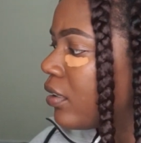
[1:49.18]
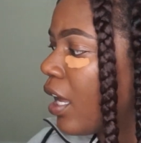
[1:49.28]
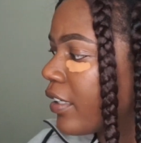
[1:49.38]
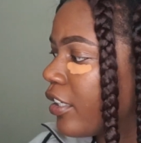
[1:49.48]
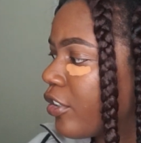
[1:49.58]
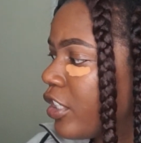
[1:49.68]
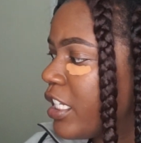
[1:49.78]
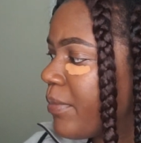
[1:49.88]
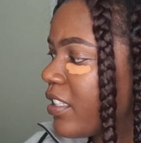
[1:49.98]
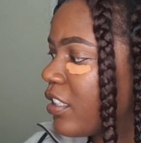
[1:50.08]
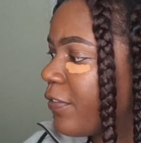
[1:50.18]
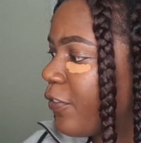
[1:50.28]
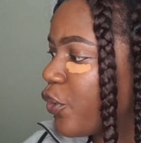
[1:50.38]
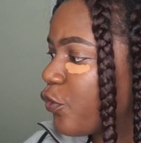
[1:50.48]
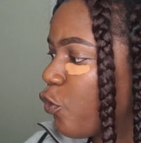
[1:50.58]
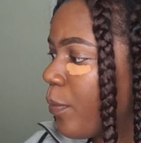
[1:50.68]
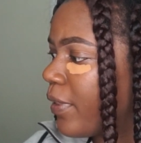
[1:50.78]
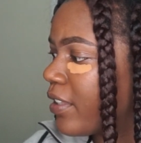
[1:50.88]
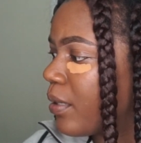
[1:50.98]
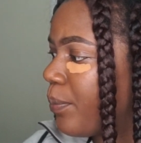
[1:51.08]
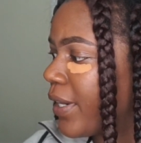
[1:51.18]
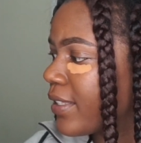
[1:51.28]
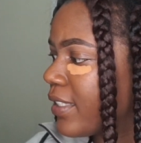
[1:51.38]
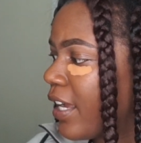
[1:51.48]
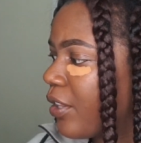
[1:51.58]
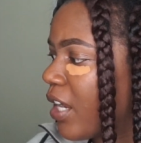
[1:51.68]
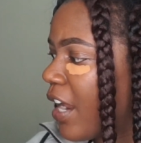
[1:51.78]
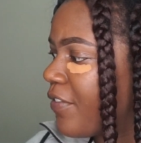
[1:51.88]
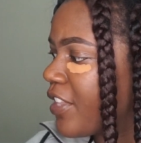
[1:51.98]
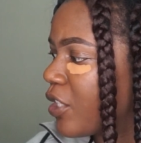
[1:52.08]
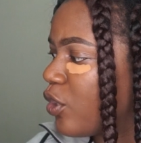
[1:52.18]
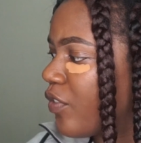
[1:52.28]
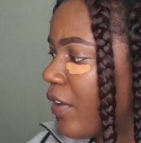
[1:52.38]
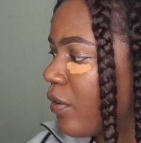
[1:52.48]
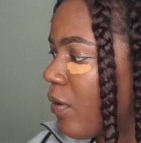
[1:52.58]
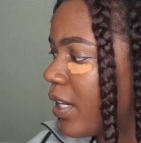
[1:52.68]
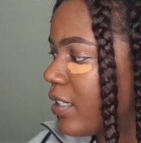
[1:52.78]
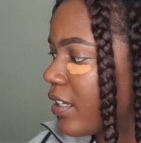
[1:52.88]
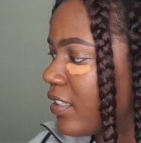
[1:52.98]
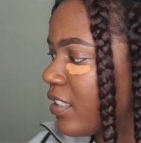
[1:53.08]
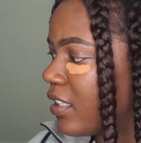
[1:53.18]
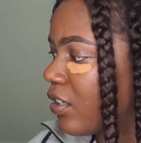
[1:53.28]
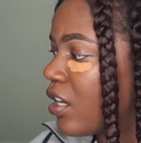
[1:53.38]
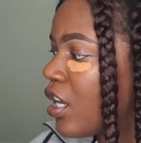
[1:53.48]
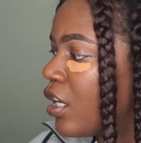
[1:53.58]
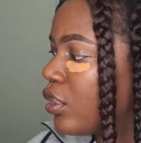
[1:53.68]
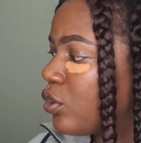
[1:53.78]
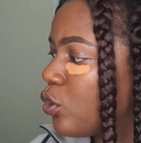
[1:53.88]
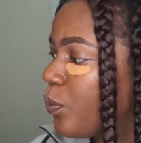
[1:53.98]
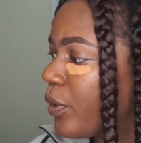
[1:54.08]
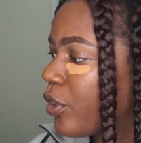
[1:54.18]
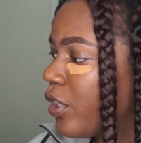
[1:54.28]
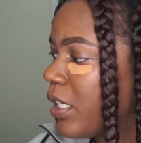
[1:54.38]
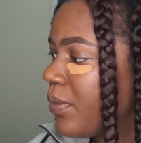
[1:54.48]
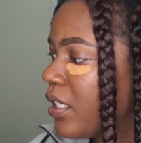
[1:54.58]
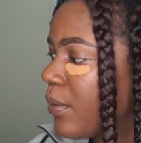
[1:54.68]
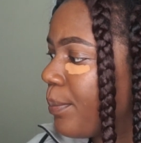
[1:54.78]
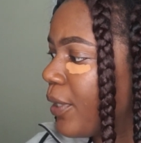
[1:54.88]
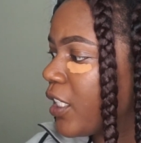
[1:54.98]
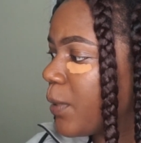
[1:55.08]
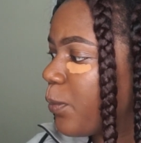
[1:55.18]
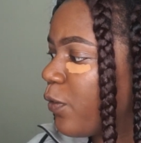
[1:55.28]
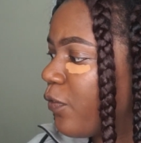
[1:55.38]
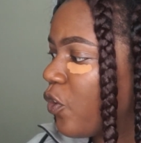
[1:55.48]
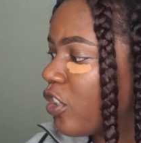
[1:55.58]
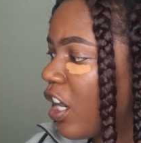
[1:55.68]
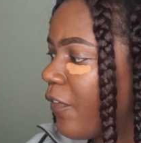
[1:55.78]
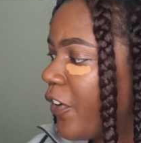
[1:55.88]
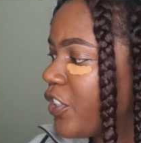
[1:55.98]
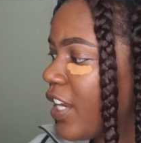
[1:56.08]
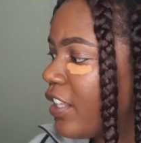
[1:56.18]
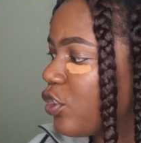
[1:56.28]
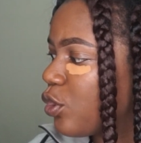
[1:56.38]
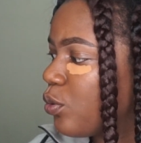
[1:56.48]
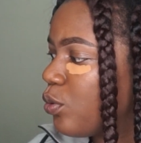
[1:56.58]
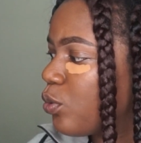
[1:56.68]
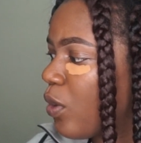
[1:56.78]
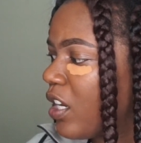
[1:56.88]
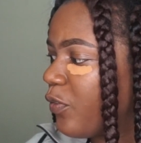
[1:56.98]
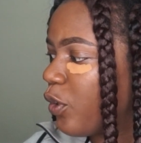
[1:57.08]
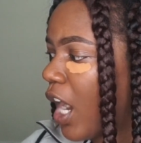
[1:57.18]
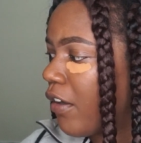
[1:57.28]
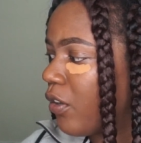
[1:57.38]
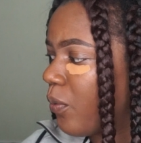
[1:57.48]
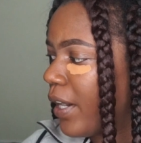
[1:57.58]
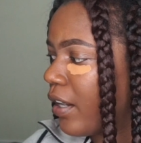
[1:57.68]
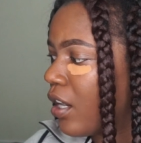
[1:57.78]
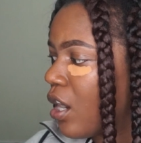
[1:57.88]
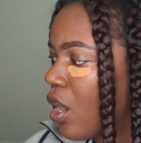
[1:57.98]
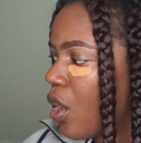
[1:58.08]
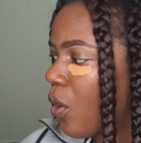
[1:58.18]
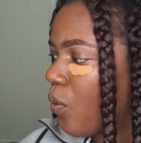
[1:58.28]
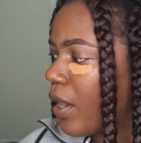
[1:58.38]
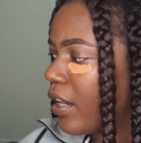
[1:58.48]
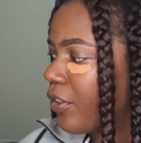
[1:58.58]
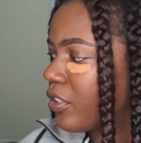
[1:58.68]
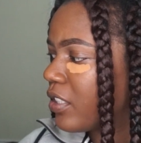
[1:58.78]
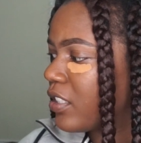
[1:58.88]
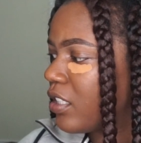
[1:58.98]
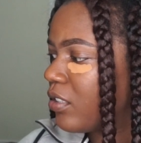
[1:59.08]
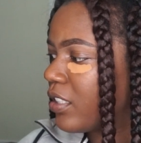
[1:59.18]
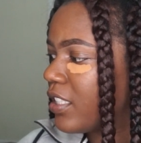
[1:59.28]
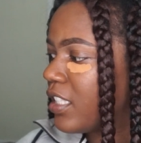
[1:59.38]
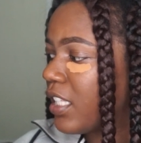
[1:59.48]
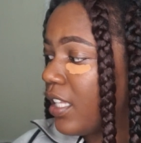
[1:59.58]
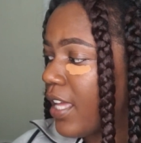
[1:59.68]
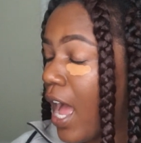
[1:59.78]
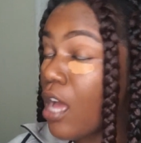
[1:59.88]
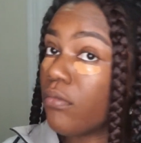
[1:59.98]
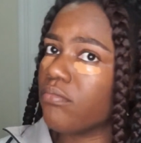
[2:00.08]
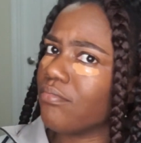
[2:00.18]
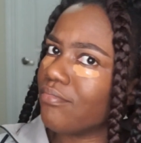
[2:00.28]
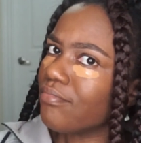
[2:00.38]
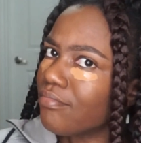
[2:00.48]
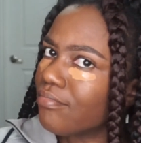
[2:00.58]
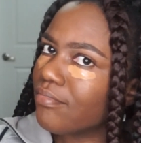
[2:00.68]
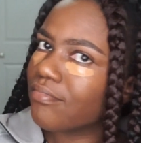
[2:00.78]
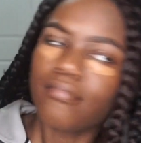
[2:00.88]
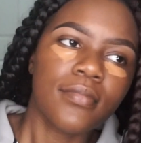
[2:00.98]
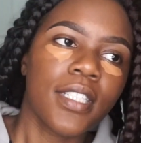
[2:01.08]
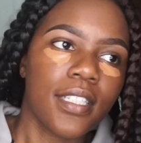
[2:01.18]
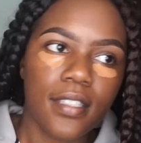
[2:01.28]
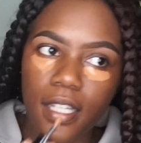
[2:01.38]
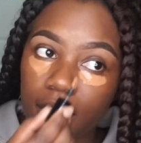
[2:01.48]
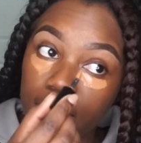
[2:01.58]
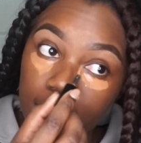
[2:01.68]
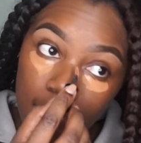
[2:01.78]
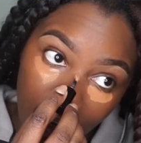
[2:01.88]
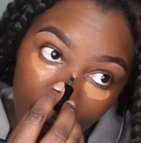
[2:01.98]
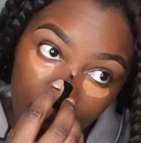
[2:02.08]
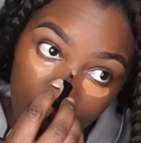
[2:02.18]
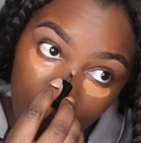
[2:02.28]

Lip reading: Lock It Cream is the first formula to bring together everything you've ever wanted a concealer. Super creamy, blendable, full coverage, and true 24-hour wear. What other concealer can say that? Sis, are you